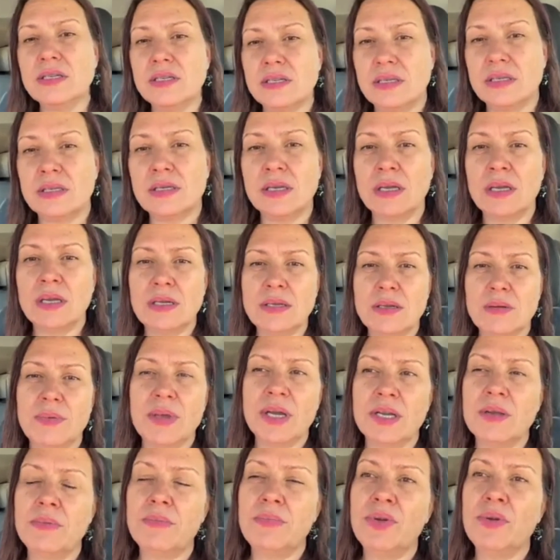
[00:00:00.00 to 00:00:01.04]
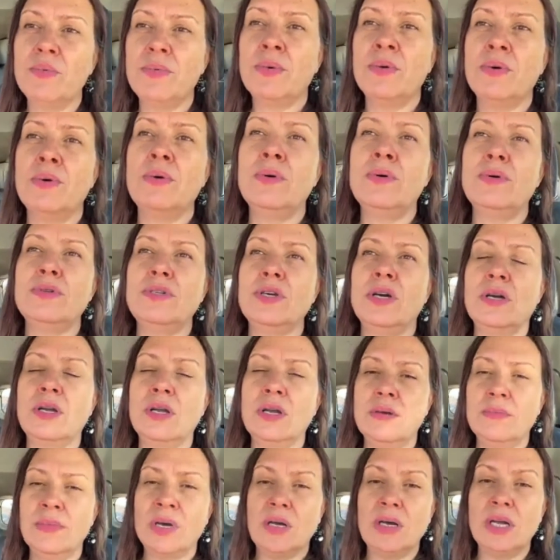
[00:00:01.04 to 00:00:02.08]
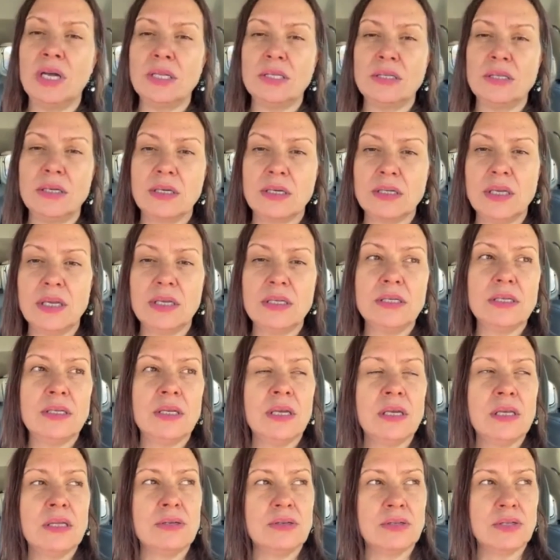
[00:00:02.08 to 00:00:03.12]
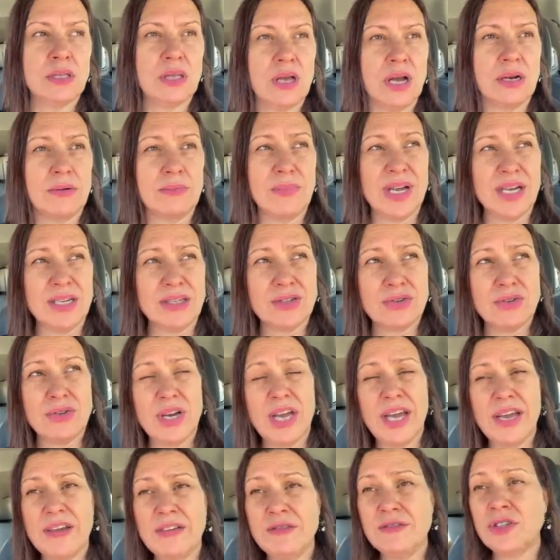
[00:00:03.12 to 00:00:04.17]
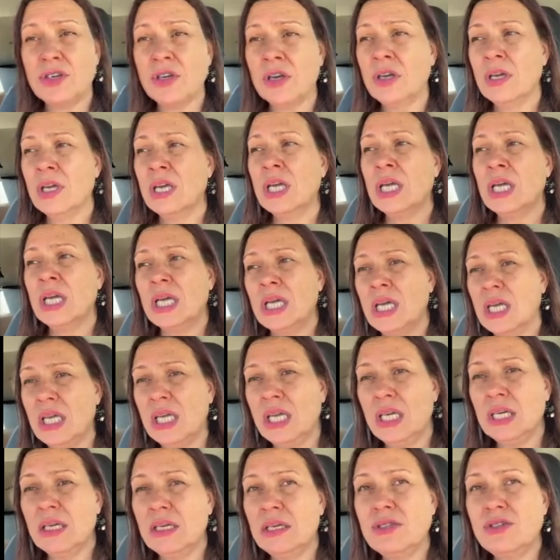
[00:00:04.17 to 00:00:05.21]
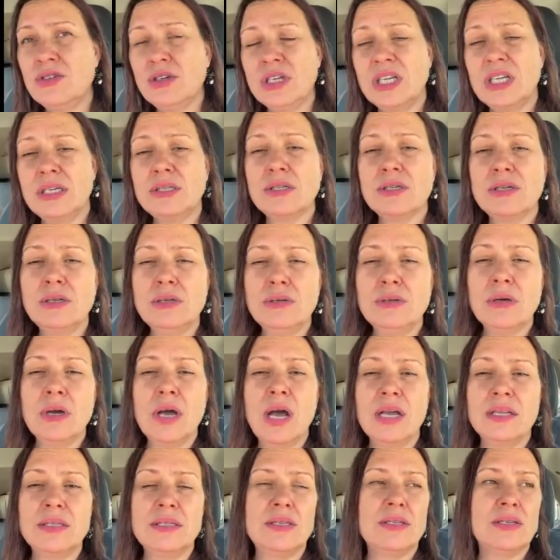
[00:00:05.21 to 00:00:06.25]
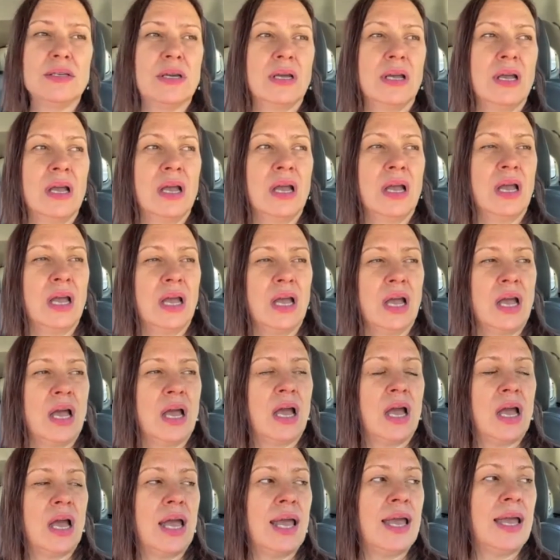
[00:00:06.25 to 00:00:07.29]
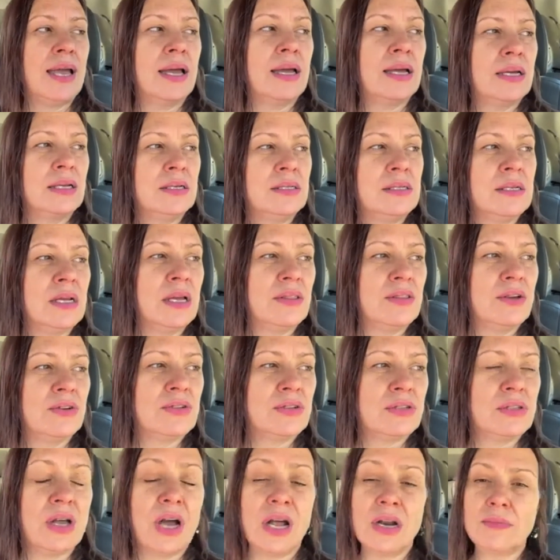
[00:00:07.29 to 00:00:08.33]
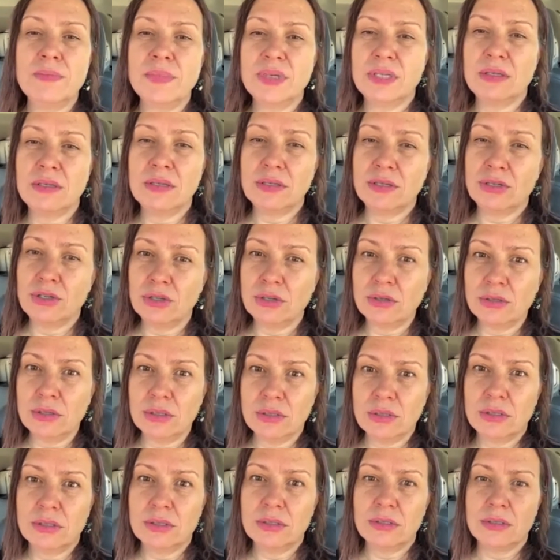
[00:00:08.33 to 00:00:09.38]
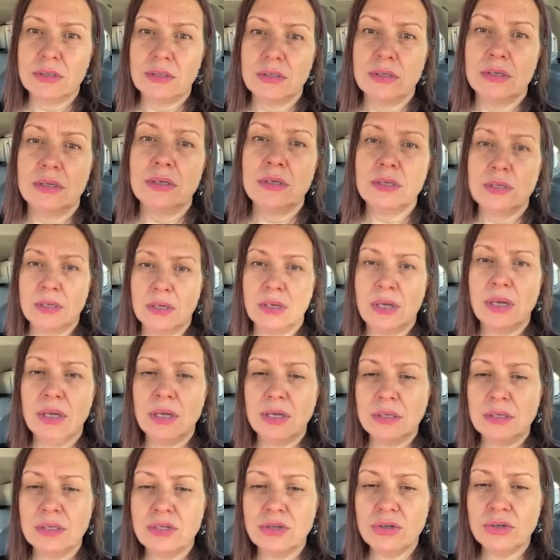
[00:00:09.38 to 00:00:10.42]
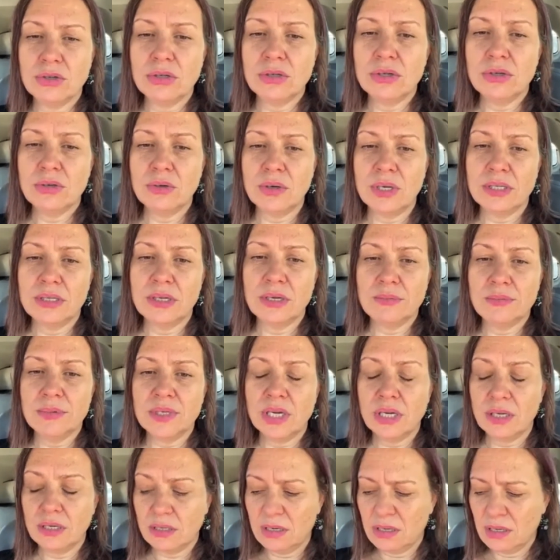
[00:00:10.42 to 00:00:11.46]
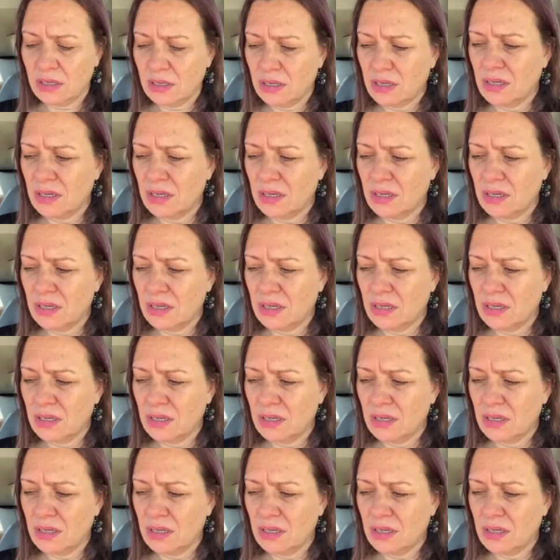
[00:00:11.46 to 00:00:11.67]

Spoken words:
It's independent people who are talking about ethnic cleansing. There's a lot of mass graves in Donetsk and Luhansk, and there's a lot of missing children and children who end up dead.